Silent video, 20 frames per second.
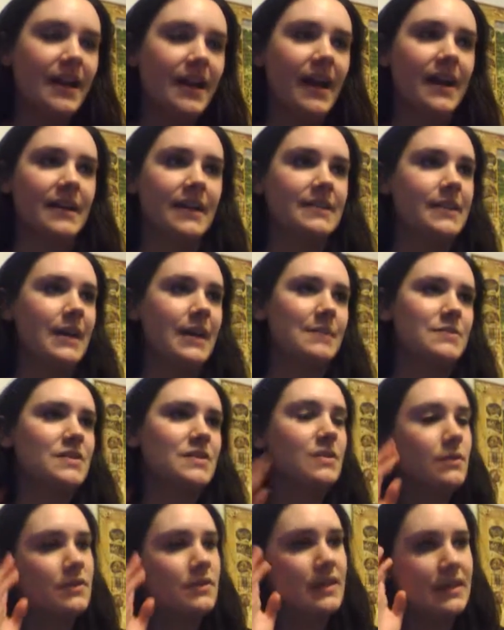And I'm
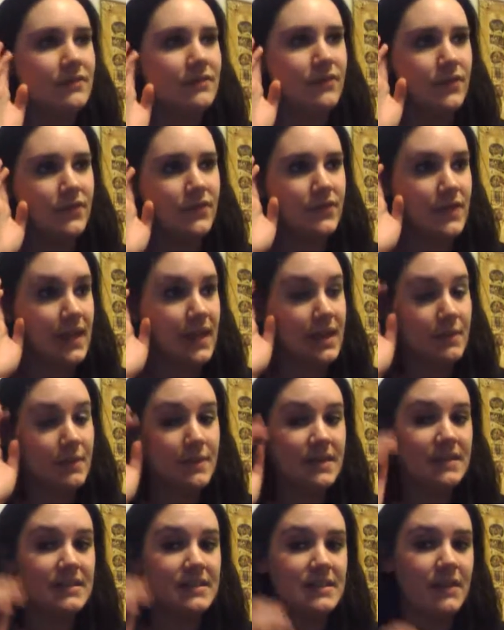so thankful for that. I
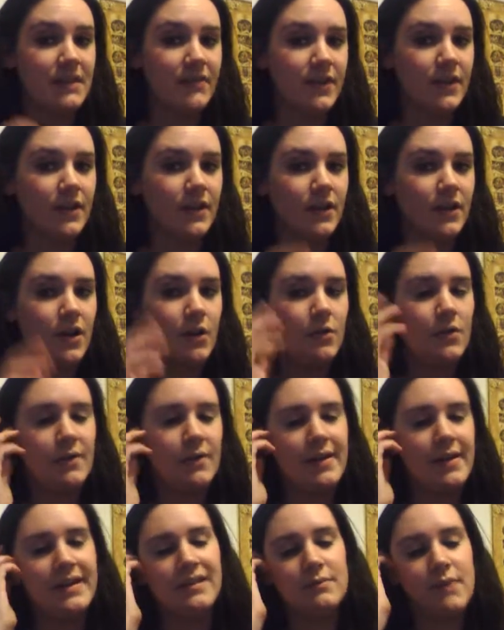mean, it's never going to go
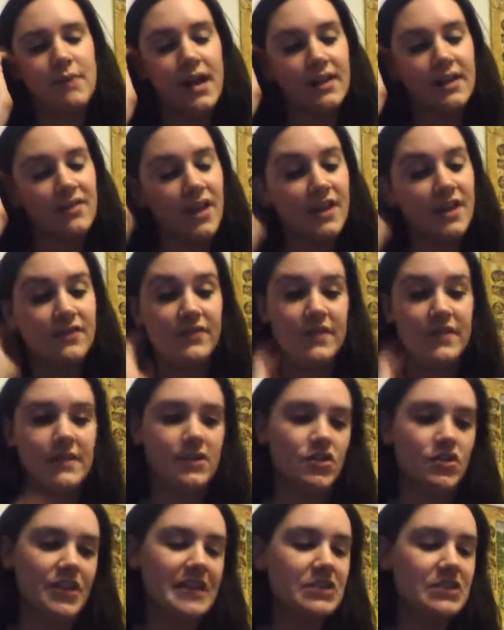away in my life. It has
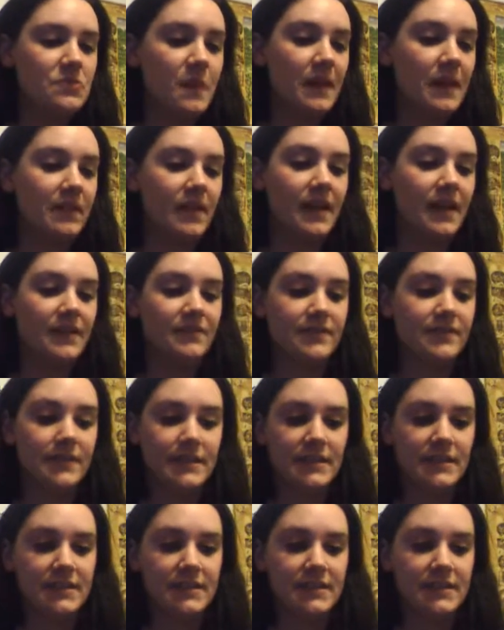changed my life